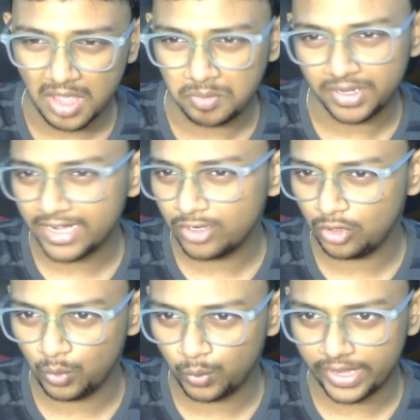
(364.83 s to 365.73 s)
But I don't
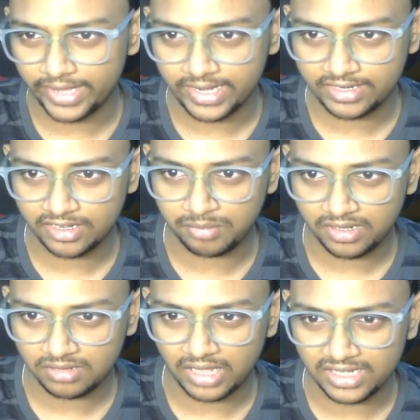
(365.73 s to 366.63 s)
know why I didn't play.
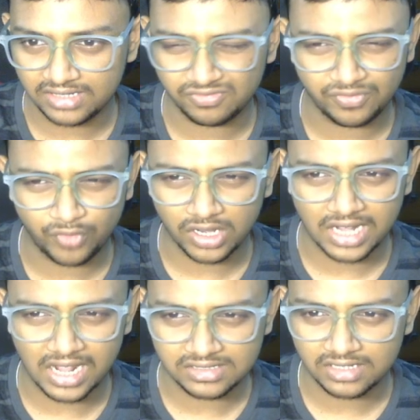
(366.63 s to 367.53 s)
For a
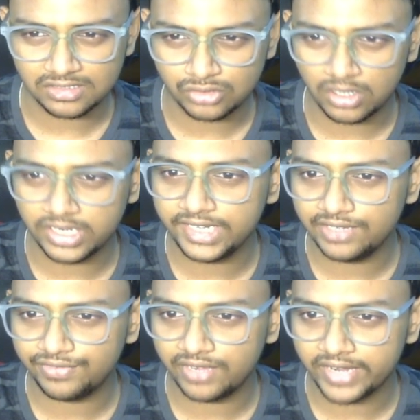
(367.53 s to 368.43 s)
glance I saw
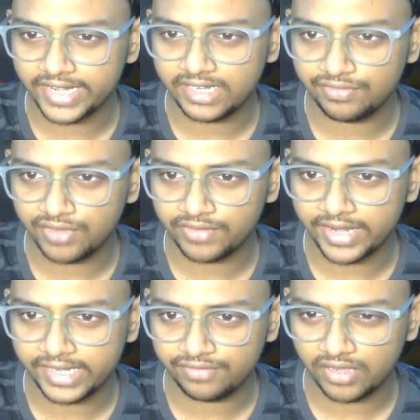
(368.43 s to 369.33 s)
ed5, knight d5,
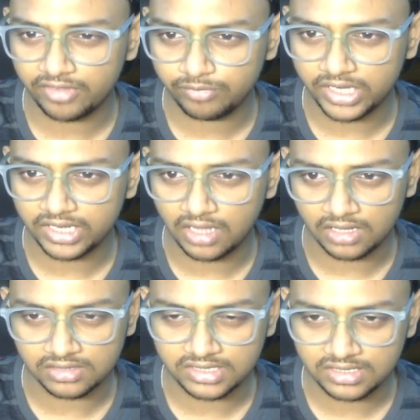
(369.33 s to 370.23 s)
knight d5,
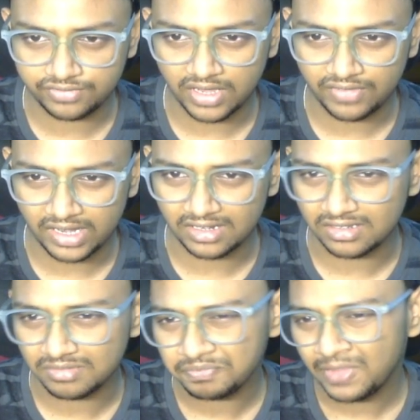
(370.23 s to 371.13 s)
cd5, and
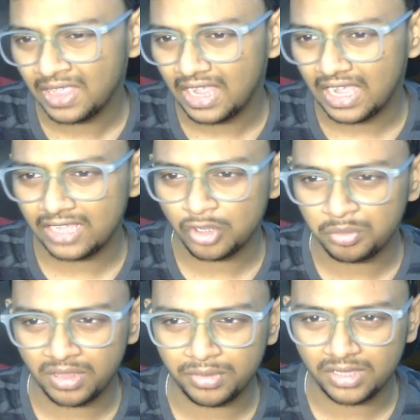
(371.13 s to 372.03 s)
I thought
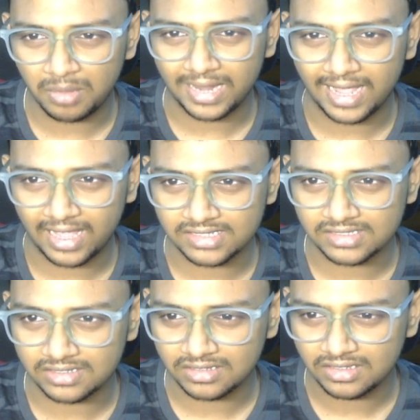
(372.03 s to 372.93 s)
maybe black has
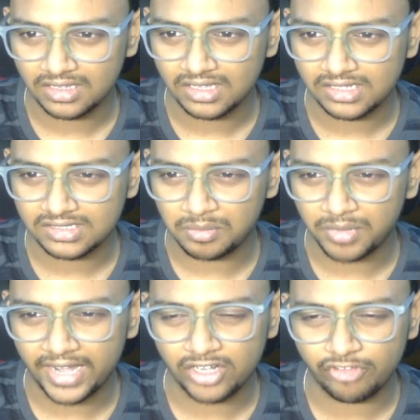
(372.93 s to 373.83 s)
some
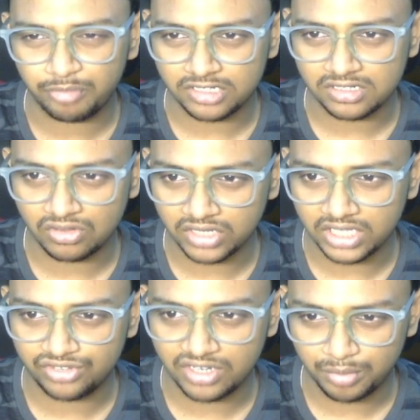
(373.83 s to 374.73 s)
kind of pressure on the
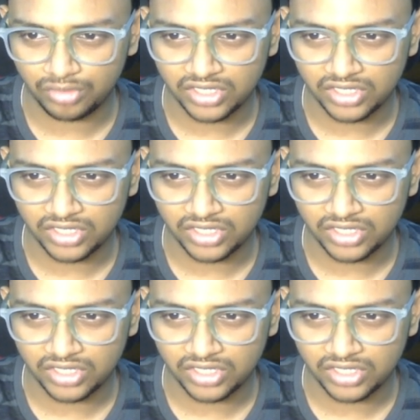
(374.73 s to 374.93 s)
e3 pawn.